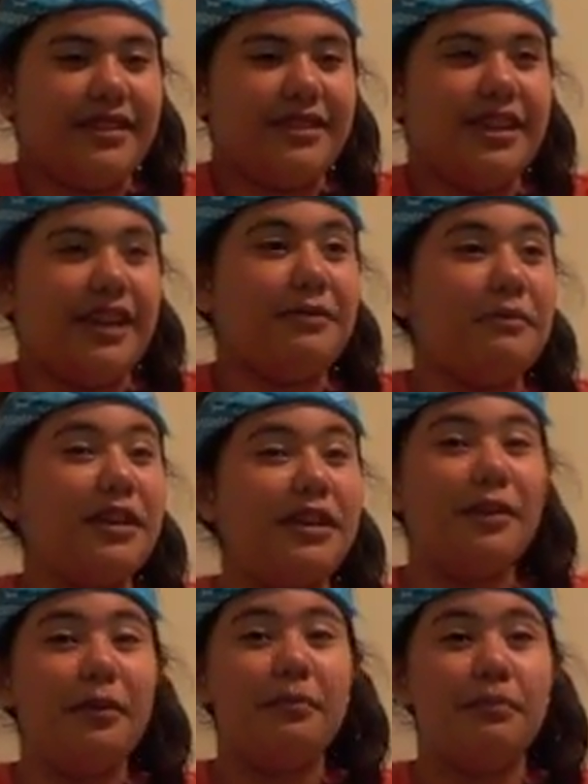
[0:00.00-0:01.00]
Shank one of
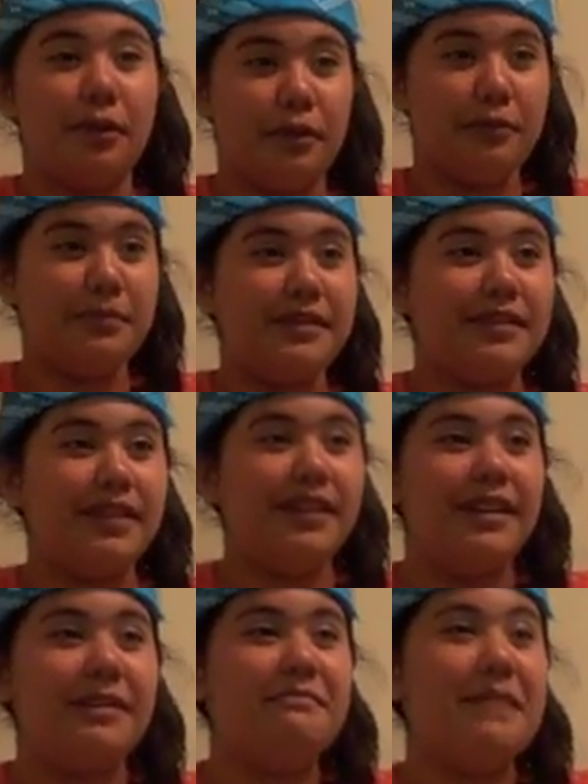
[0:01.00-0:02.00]
your boobs.
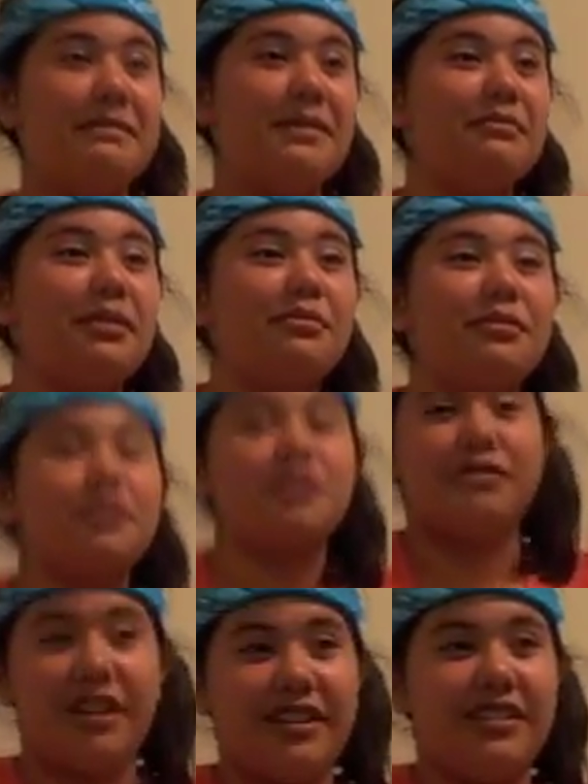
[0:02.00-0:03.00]
Maybe one will
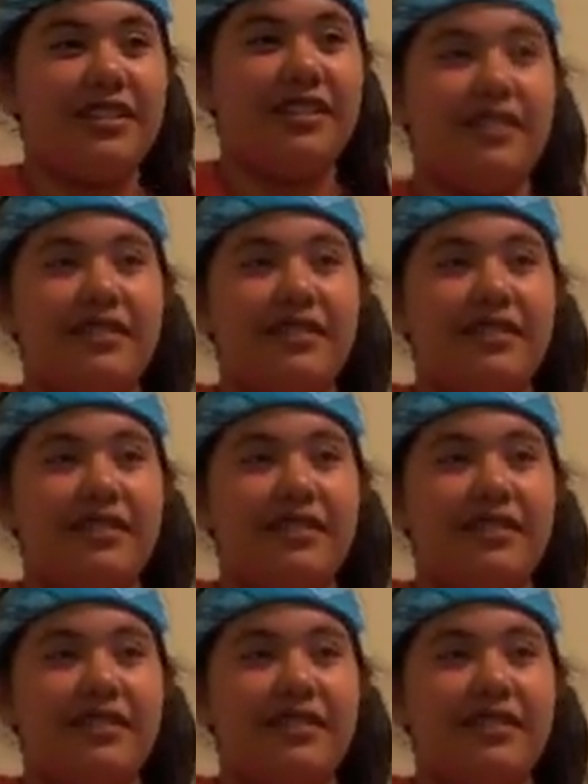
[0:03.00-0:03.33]
shrink.